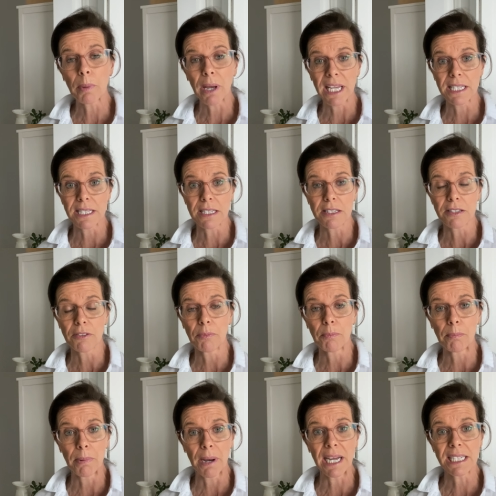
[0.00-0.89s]
pieces
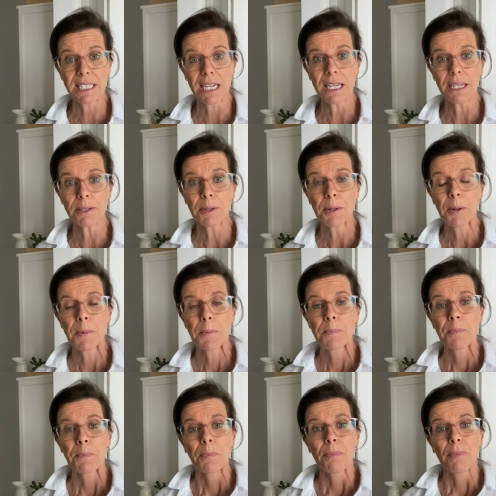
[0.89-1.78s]
of butter
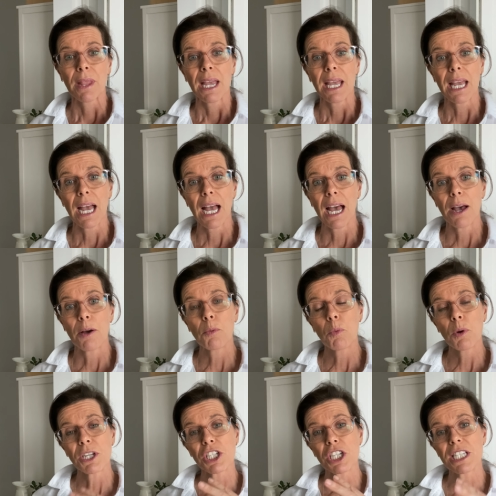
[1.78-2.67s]

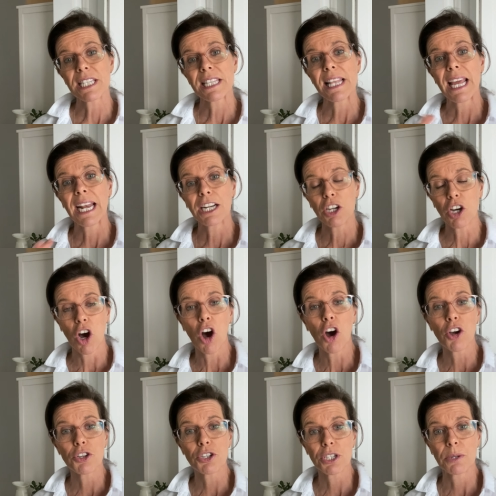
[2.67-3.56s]
which is then
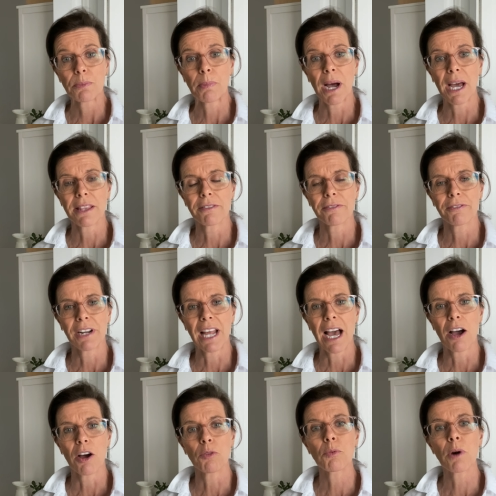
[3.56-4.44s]
coated by the
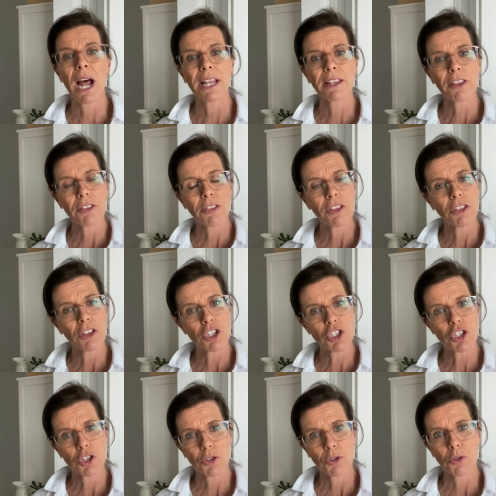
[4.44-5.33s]
flour rather than the
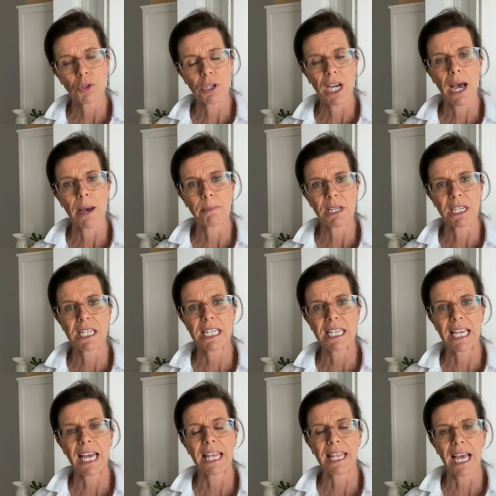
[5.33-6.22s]
two coming
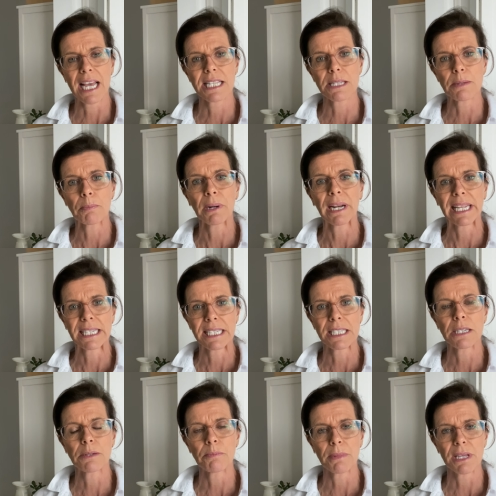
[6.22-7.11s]
together as a
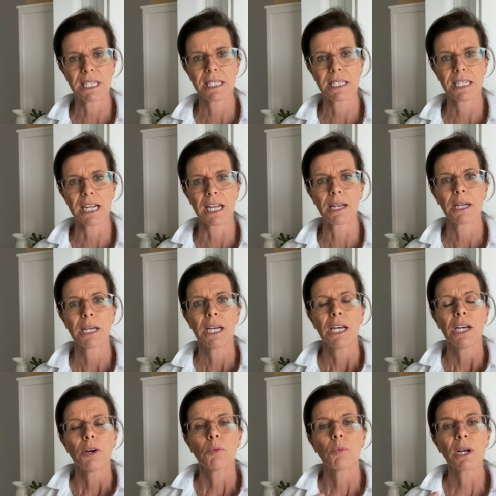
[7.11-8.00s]
blended mixture.
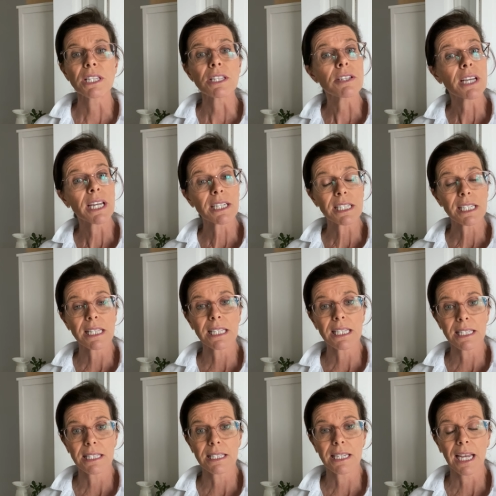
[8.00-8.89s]
Once you get to
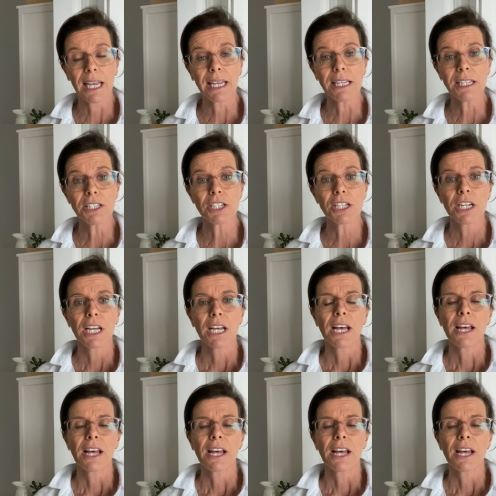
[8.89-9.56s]
this stage,